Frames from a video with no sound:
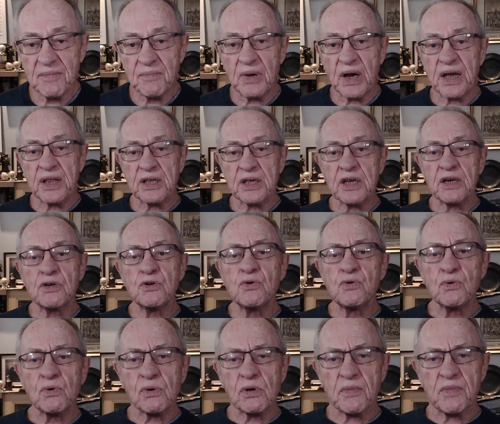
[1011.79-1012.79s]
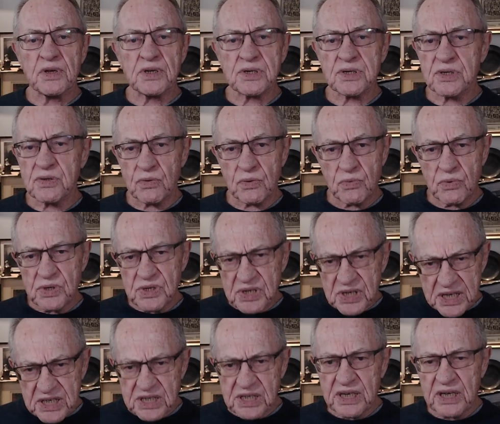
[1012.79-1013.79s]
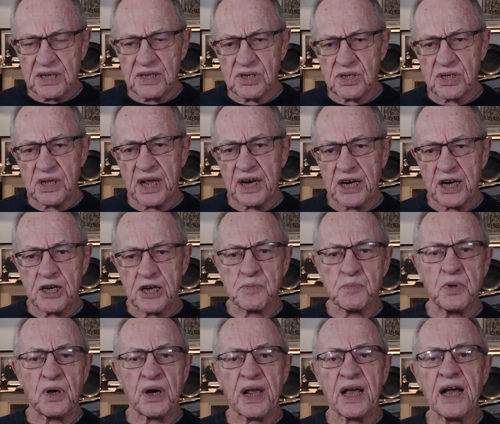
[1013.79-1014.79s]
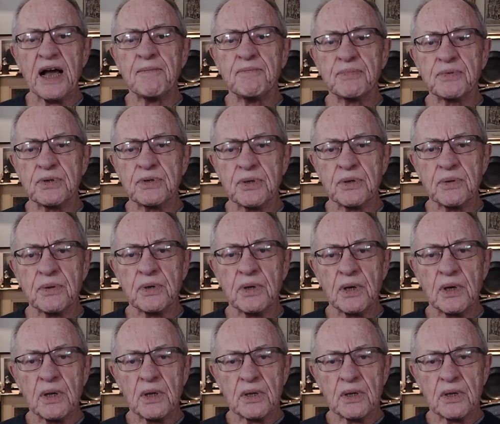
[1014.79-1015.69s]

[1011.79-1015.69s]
by the enormous resistance that it's putting up to